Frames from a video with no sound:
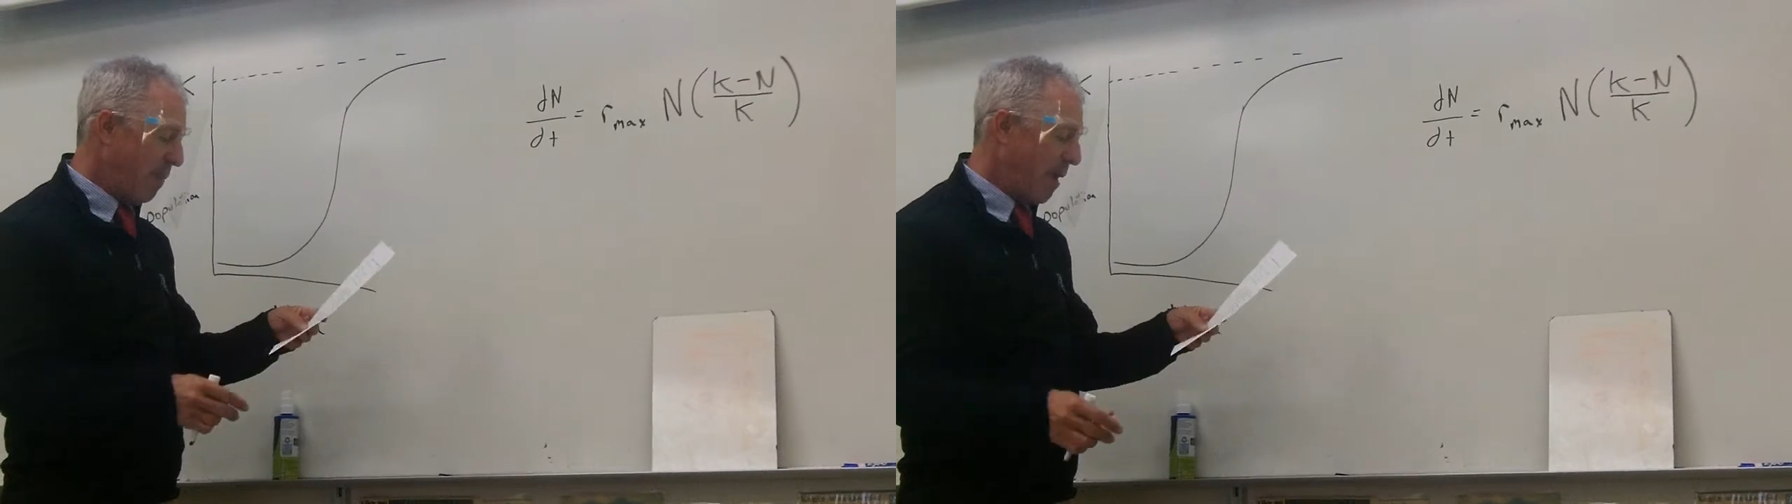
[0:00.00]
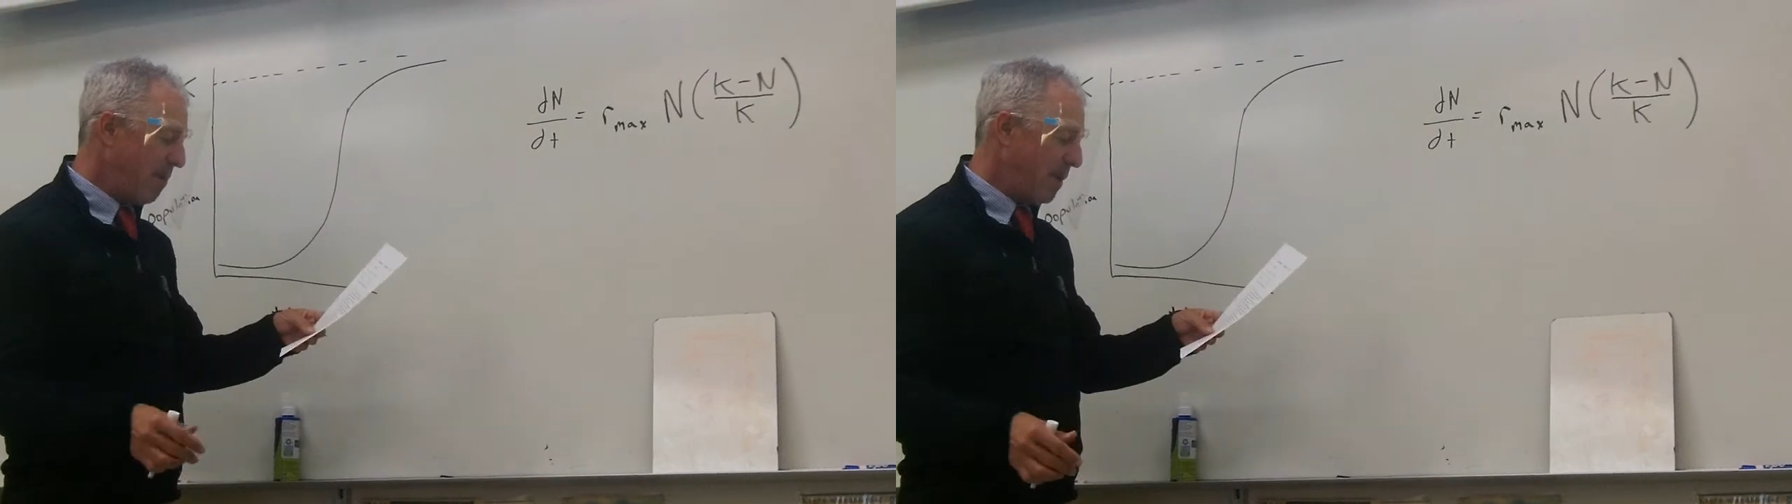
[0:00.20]
a
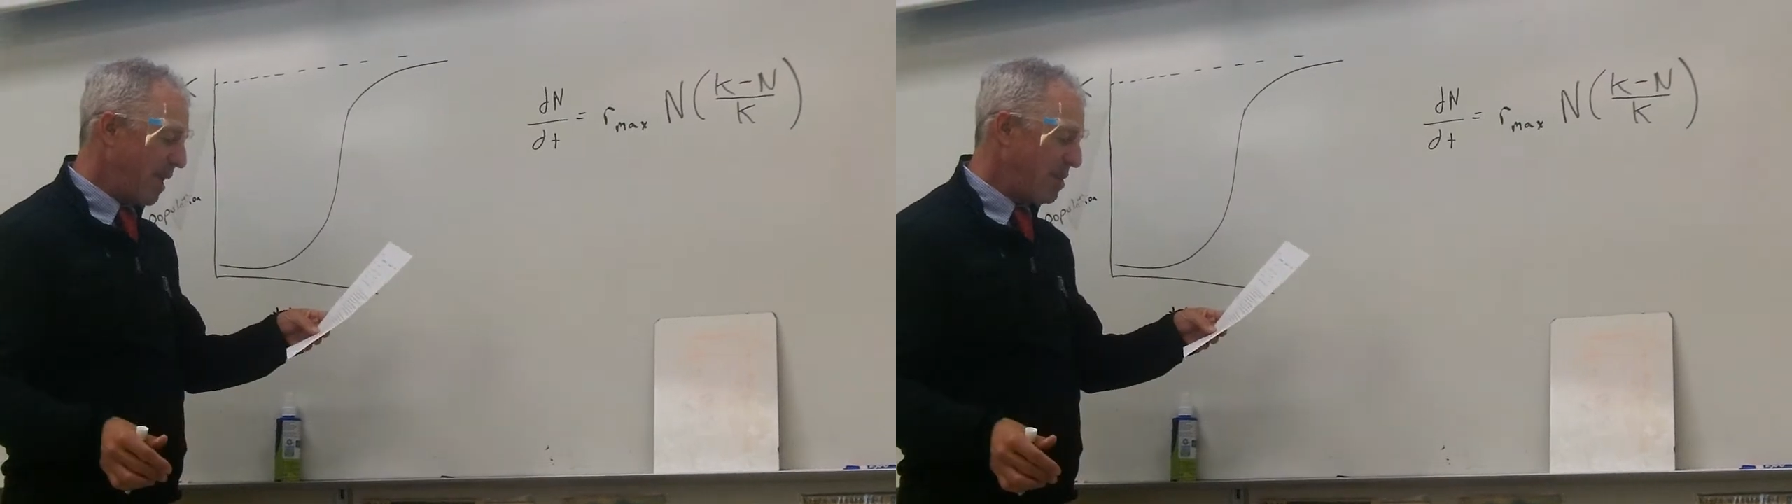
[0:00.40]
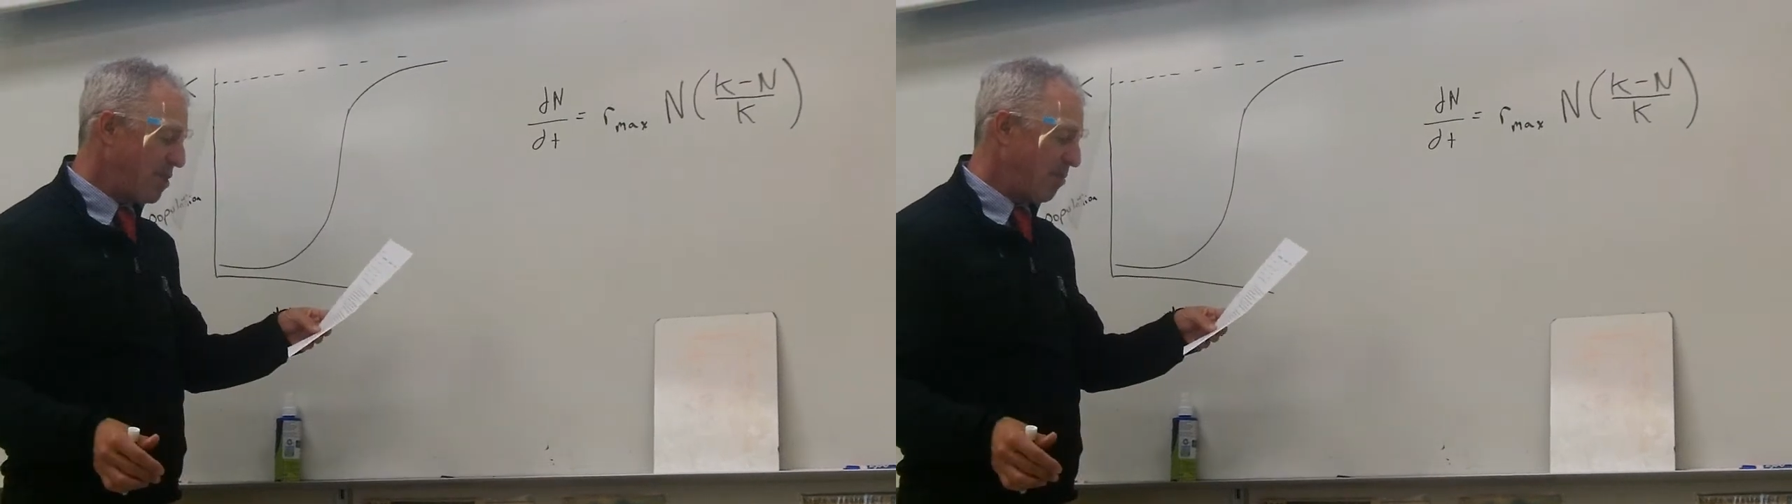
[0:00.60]

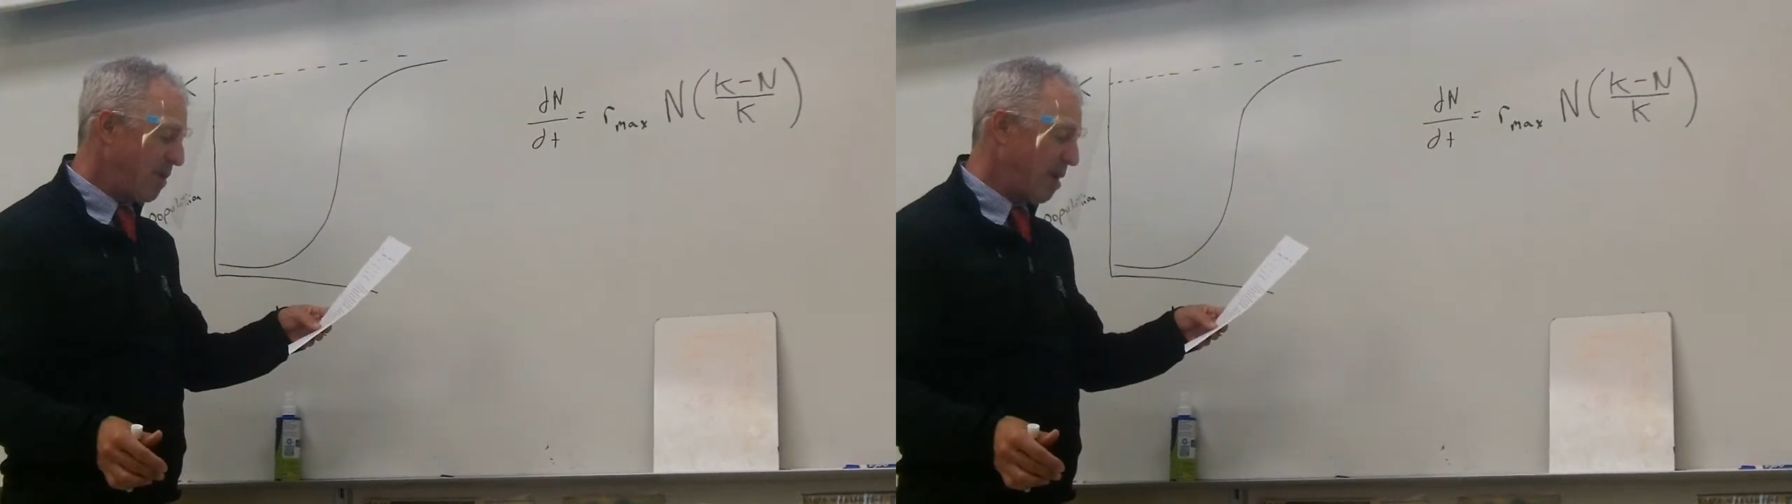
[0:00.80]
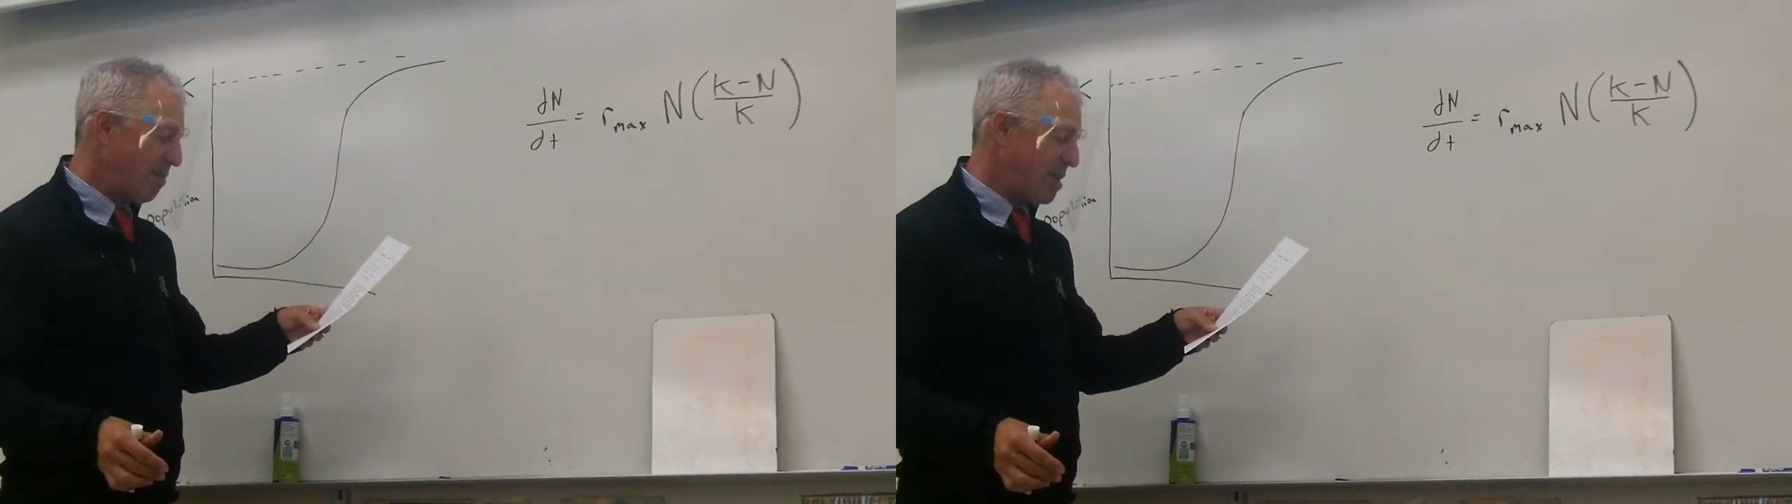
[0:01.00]
population of
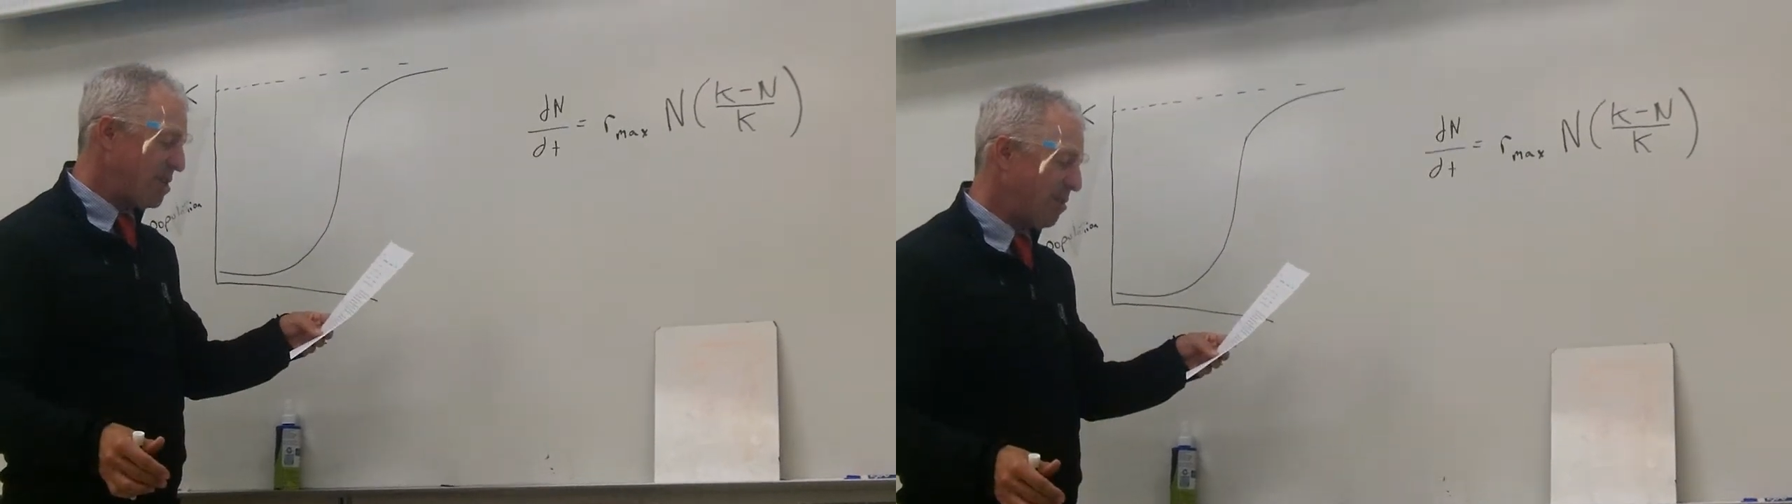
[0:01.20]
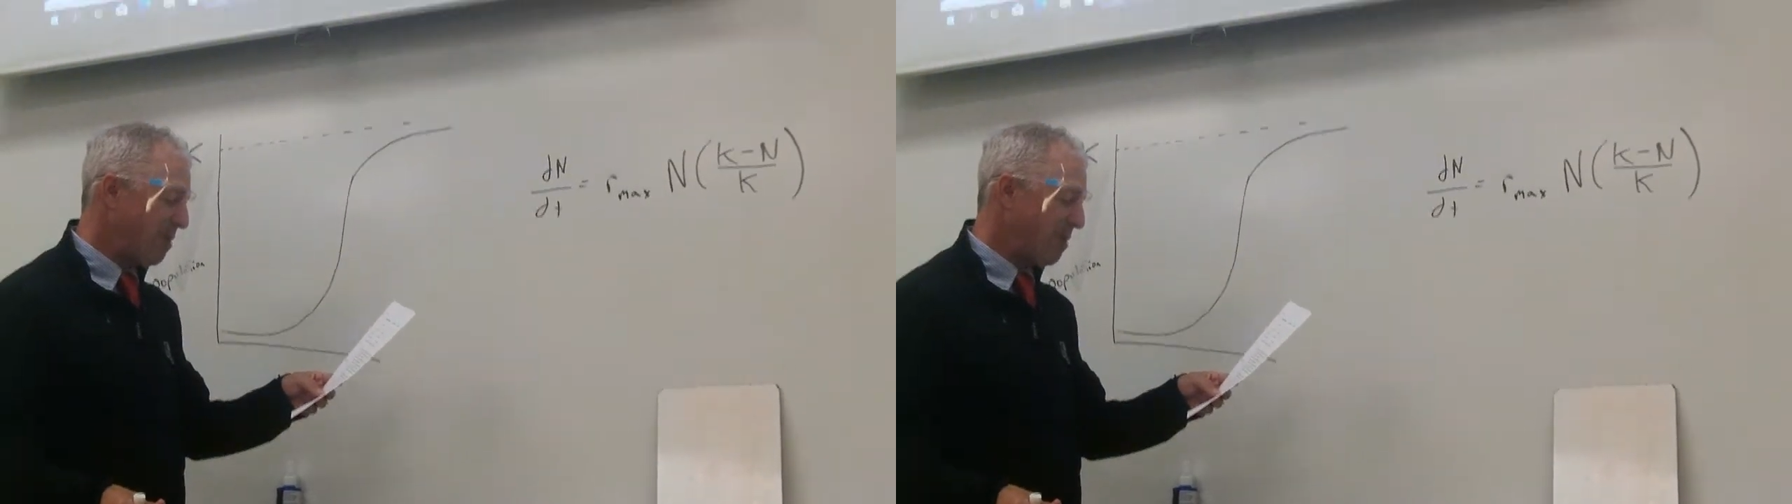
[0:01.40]
paramecium